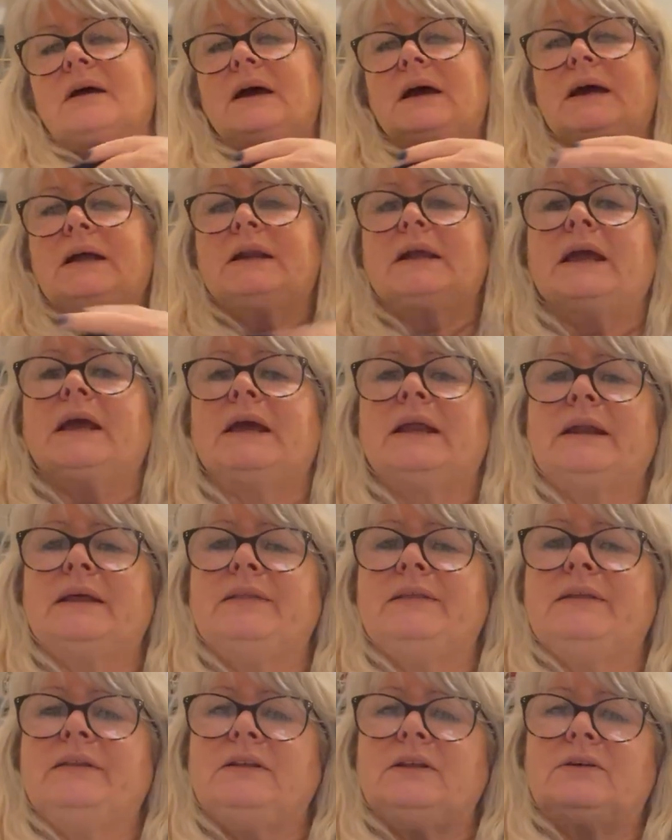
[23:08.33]
And again, I
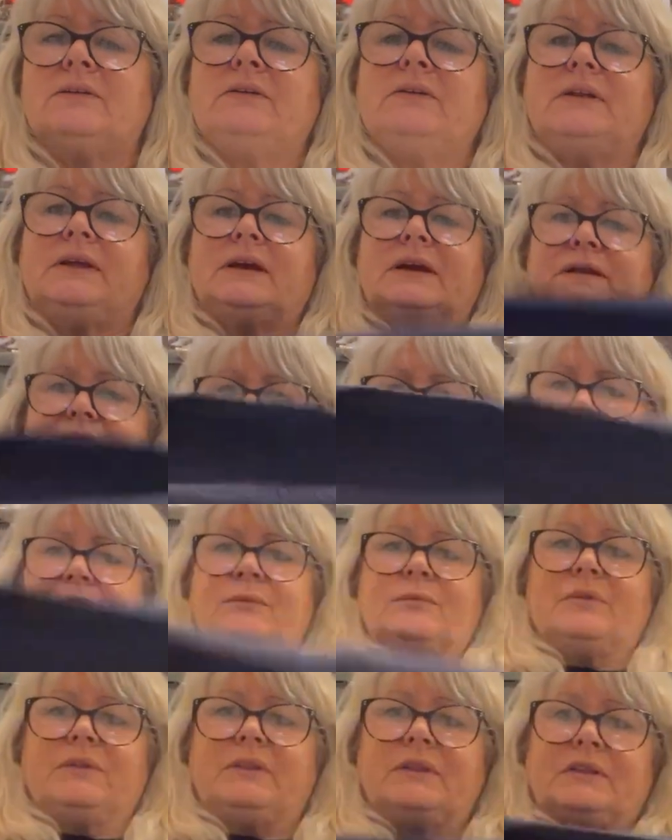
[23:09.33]
think the only thing I did
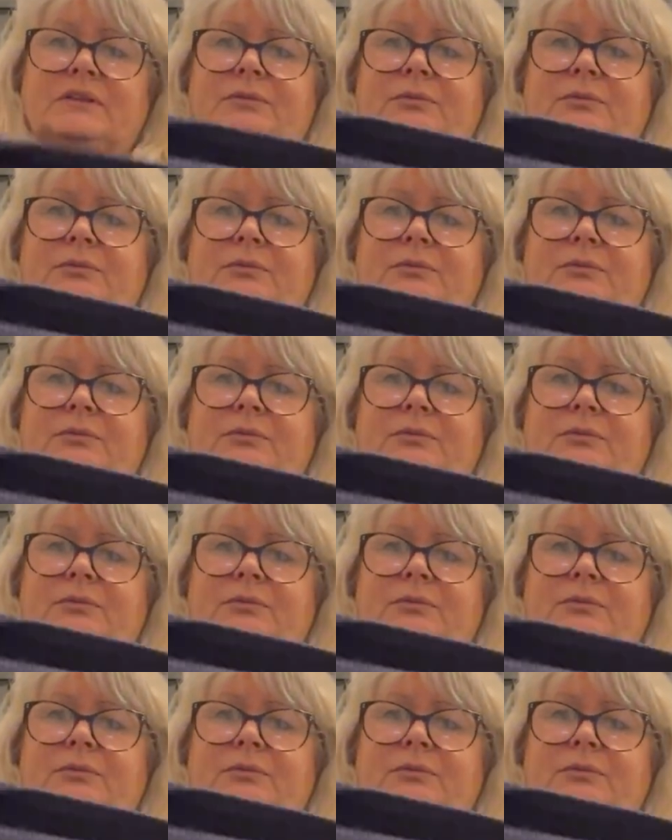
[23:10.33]
with this